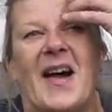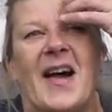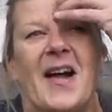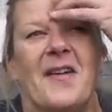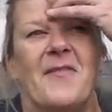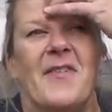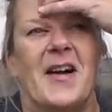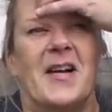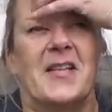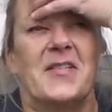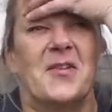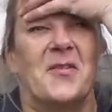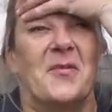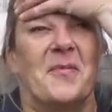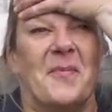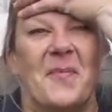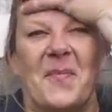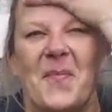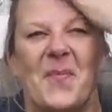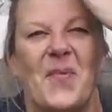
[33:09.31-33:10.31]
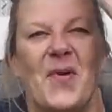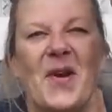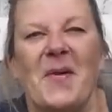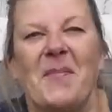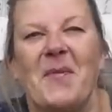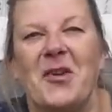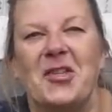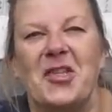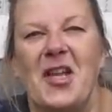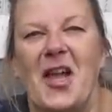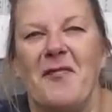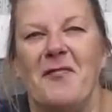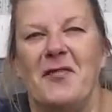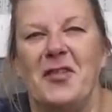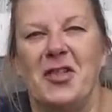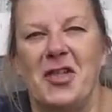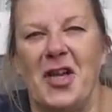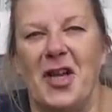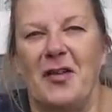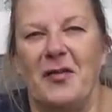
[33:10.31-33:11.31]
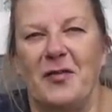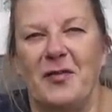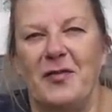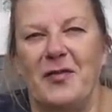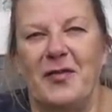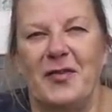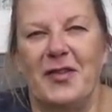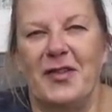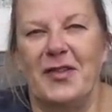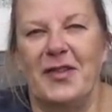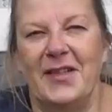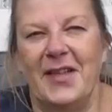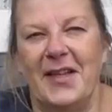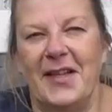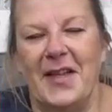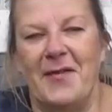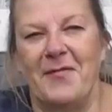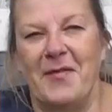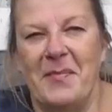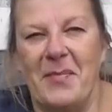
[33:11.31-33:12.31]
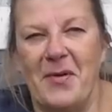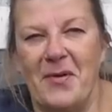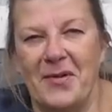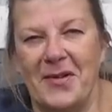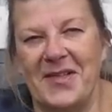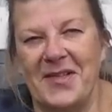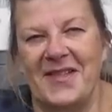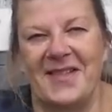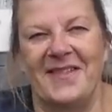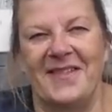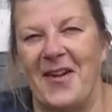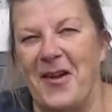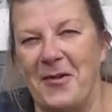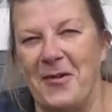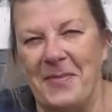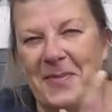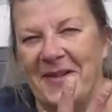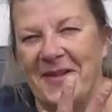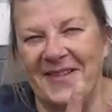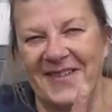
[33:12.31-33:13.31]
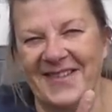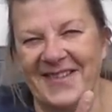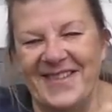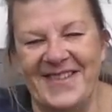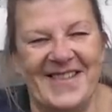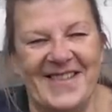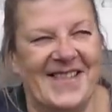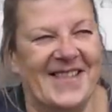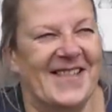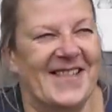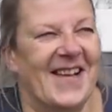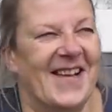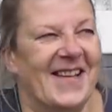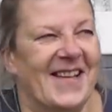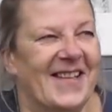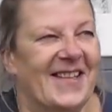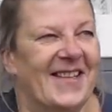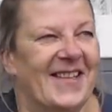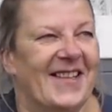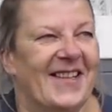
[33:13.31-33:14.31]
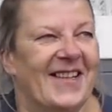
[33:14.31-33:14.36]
I've had pretty much every shelf and every box open today.